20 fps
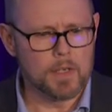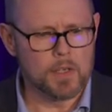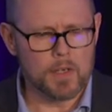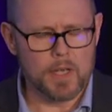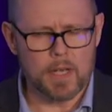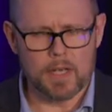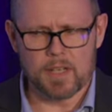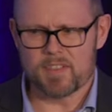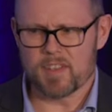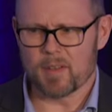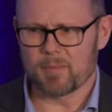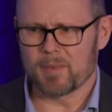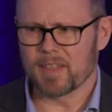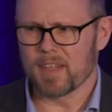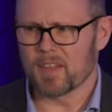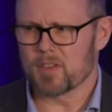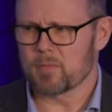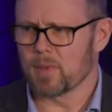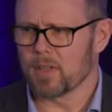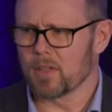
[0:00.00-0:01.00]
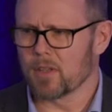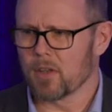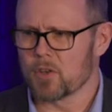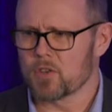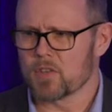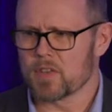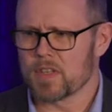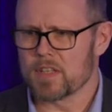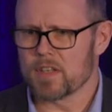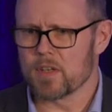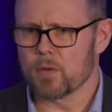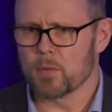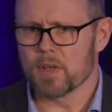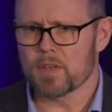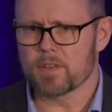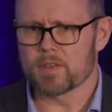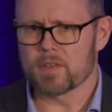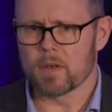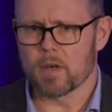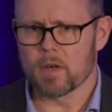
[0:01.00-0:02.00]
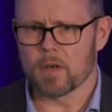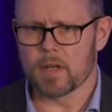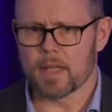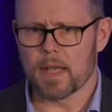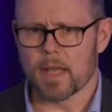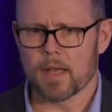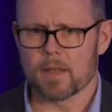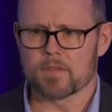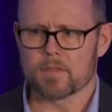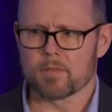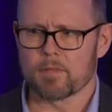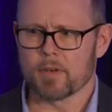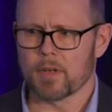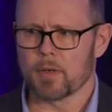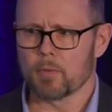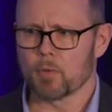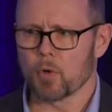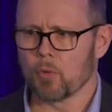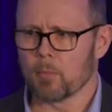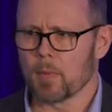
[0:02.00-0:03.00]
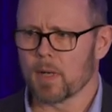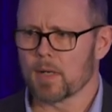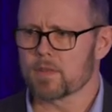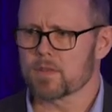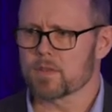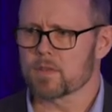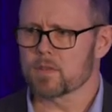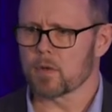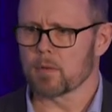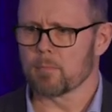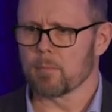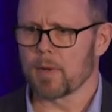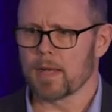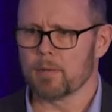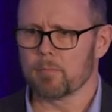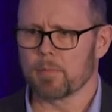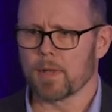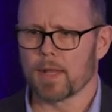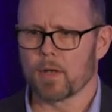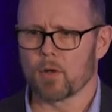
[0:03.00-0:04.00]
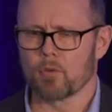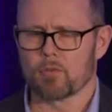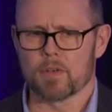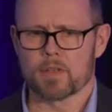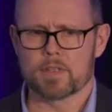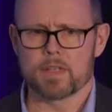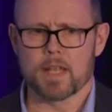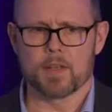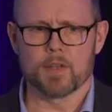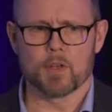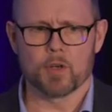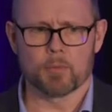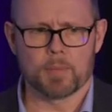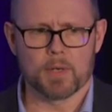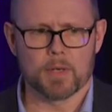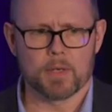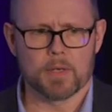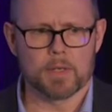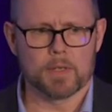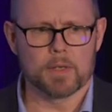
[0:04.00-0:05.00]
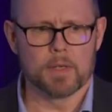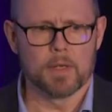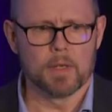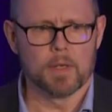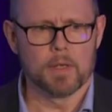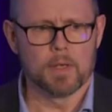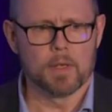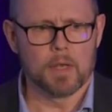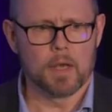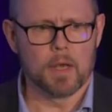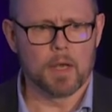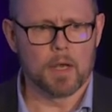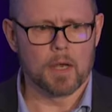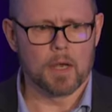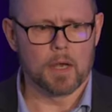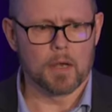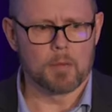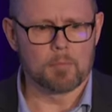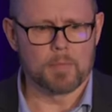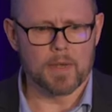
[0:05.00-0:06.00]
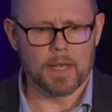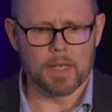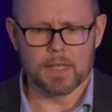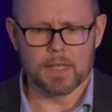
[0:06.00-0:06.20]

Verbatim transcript: you're getting something that's been largely de-risked, that already has a very robust sort of mine plan over a ten-year period. Um,